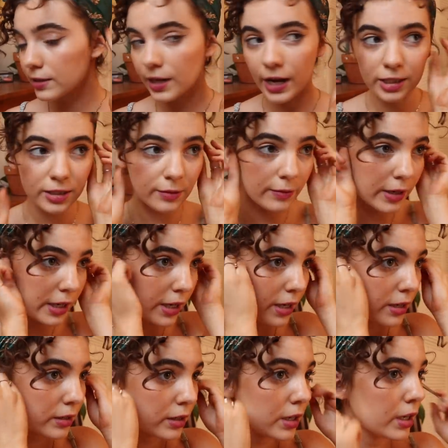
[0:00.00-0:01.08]
sides of my
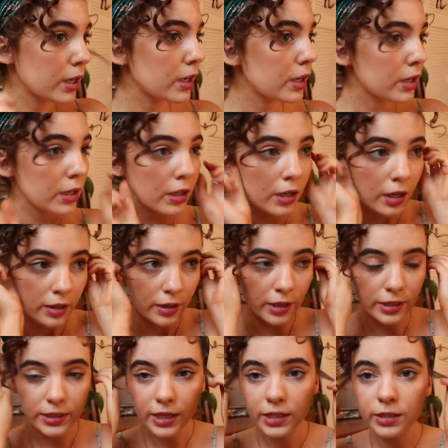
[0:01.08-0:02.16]
head. And
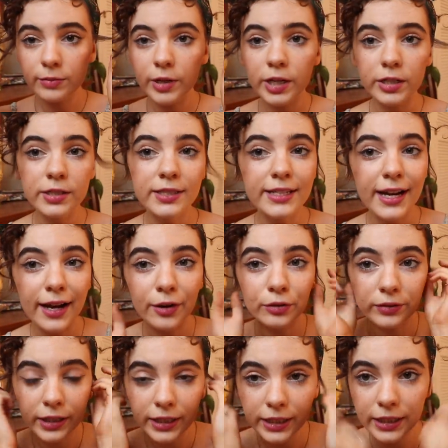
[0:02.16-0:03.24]
I take some hairs down
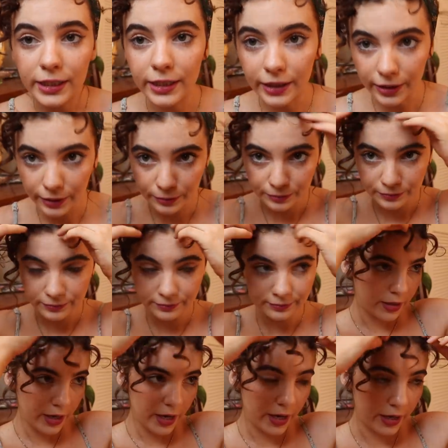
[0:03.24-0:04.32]
right here.
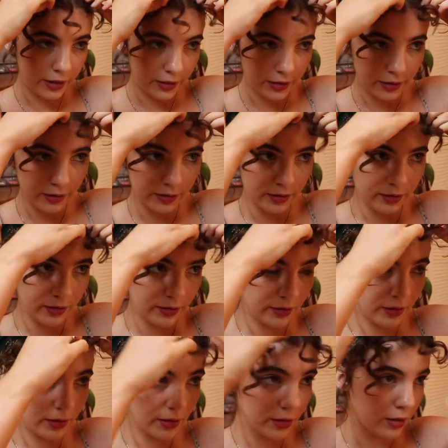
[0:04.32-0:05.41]
Then
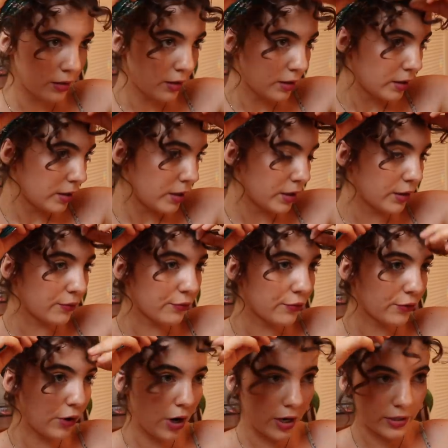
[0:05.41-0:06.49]
in the
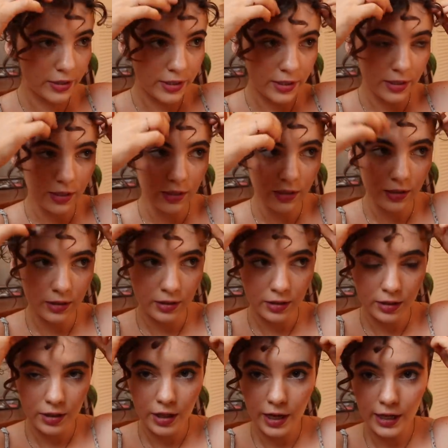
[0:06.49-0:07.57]
front,
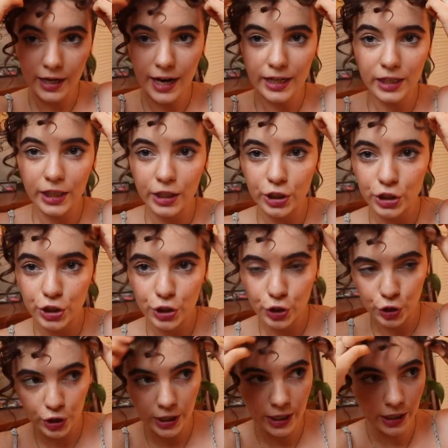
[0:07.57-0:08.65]
I kind of like to
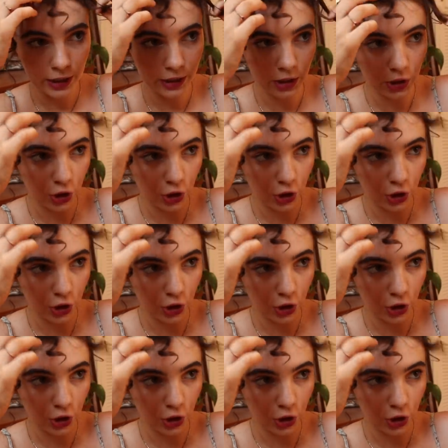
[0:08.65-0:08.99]
create like a